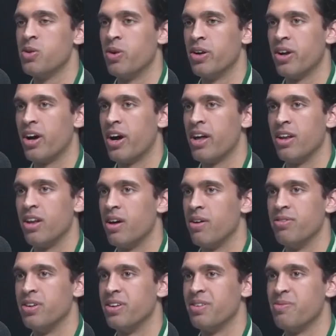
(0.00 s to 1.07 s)
whatnot. I love
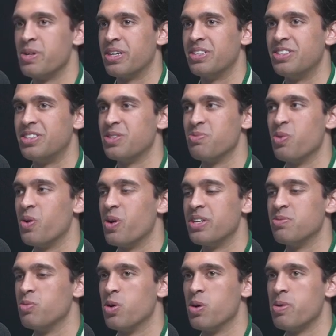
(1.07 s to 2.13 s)
it because it's just more it's
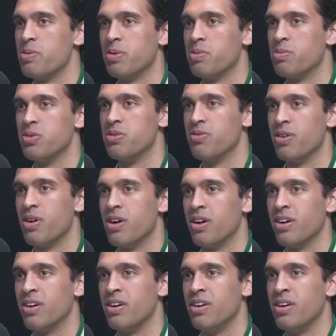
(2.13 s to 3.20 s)
more people to prove
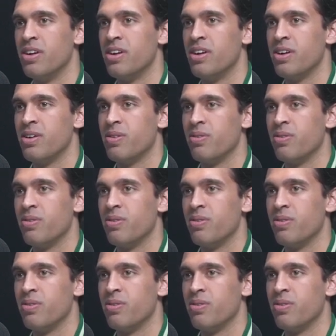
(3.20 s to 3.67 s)
wrong. Yep. Yeah.